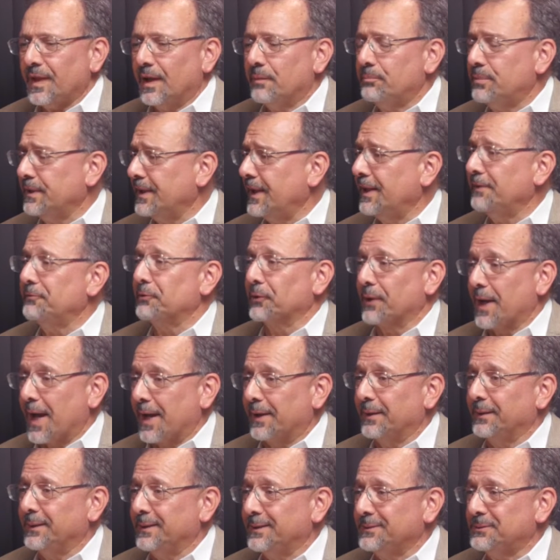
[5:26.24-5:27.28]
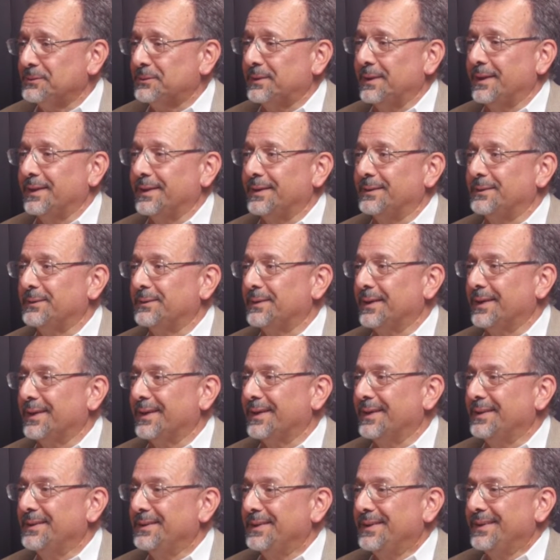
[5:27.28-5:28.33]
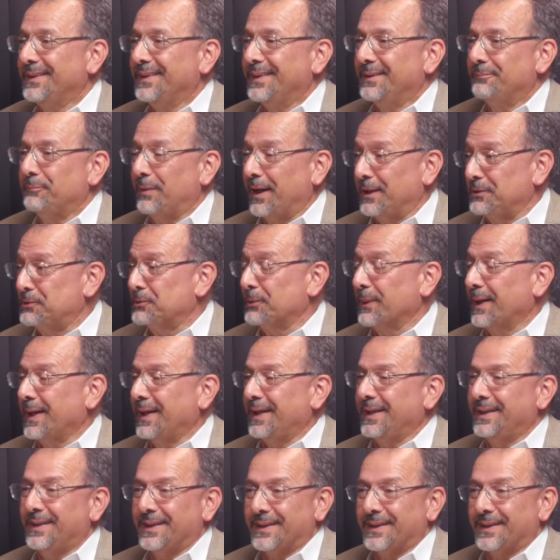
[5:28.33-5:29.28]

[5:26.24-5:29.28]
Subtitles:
behavior analyst and by trade,